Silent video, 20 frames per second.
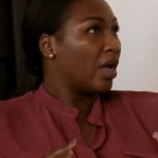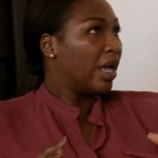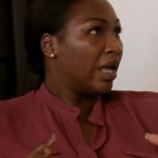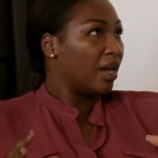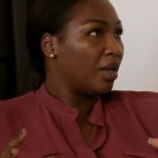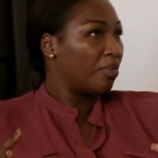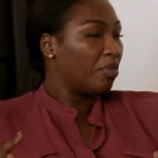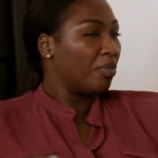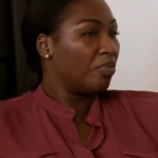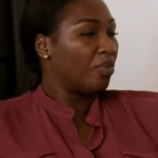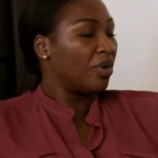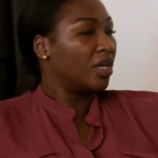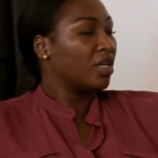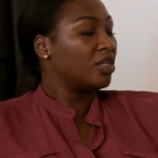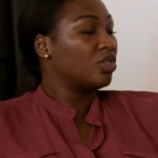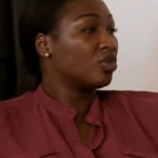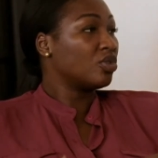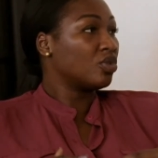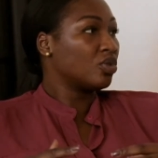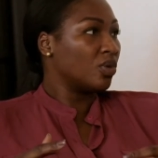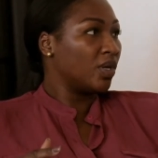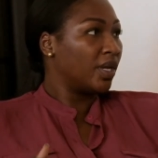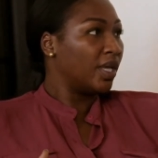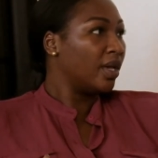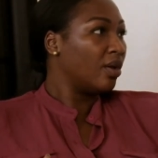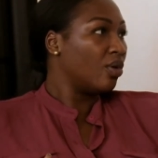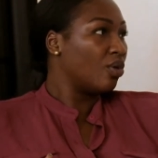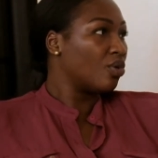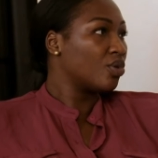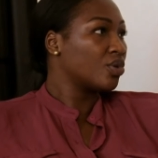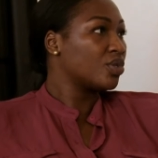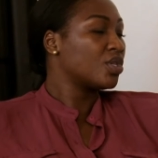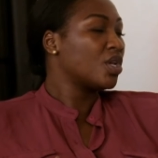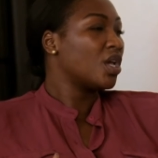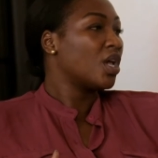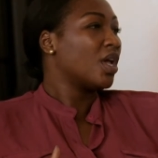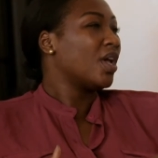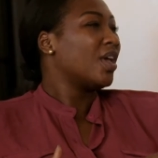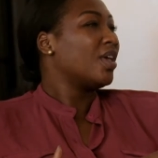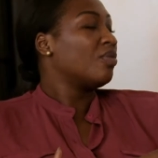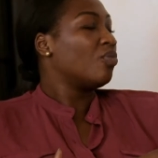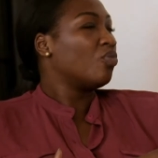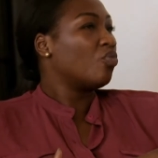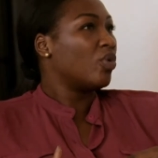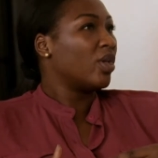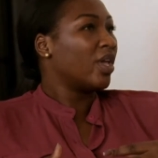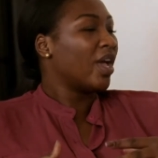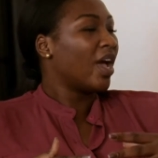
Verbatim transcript: uh, let me bring it just to Lagos we